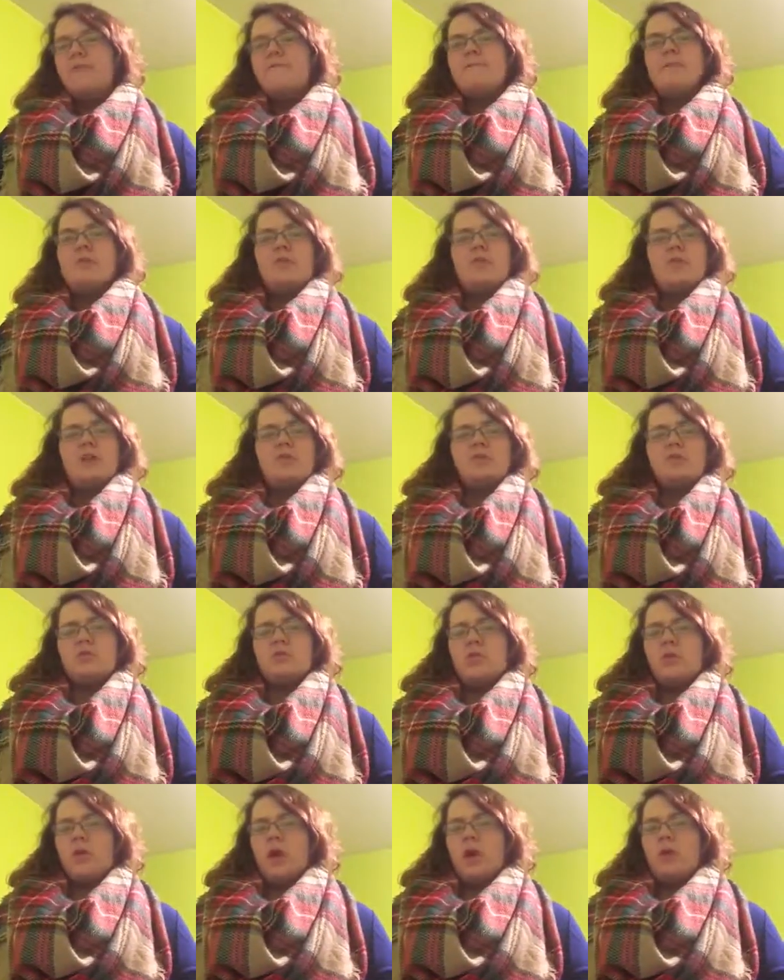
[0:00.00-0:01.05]
video
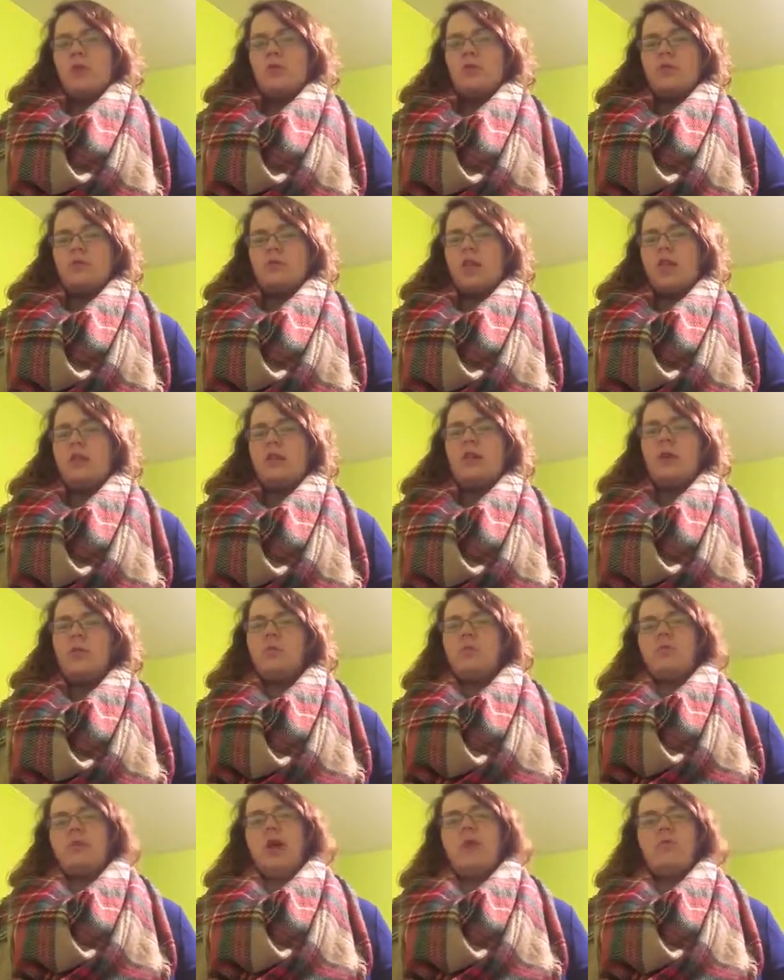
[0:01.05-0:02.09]
store owners, and
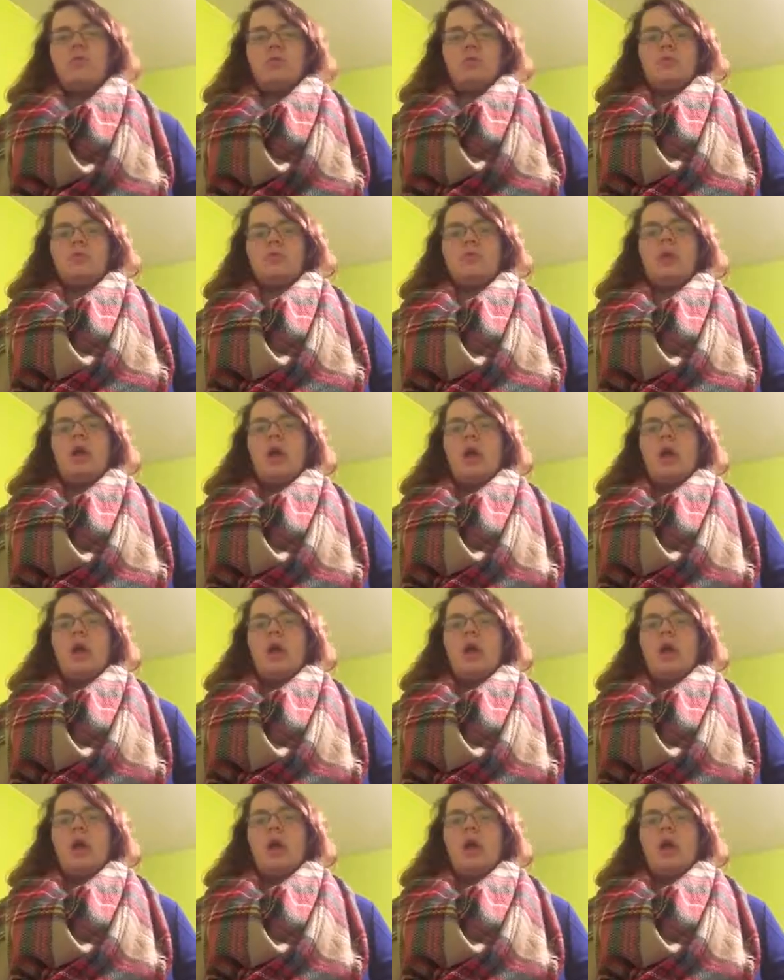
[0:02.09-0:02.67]
local gamers.